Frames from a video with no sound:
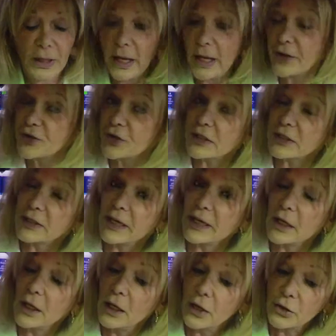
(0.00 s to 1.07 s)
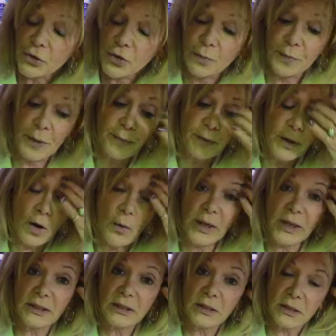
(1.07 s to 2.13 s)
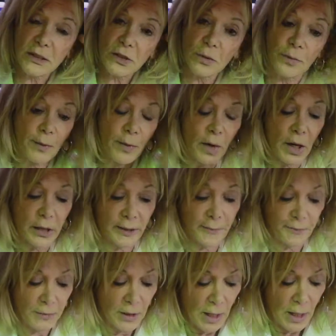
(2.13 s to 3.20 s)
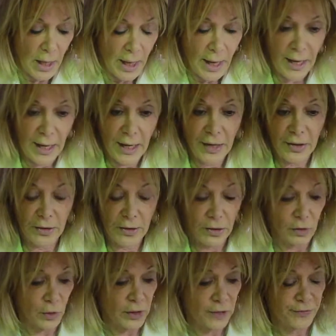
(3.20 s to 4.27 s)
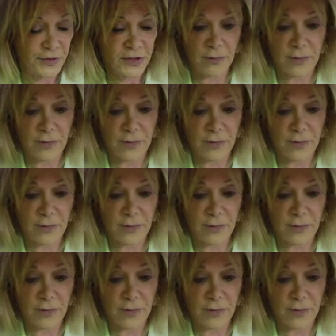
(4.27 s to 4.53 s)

It's just like two people going into the supermarket and looking for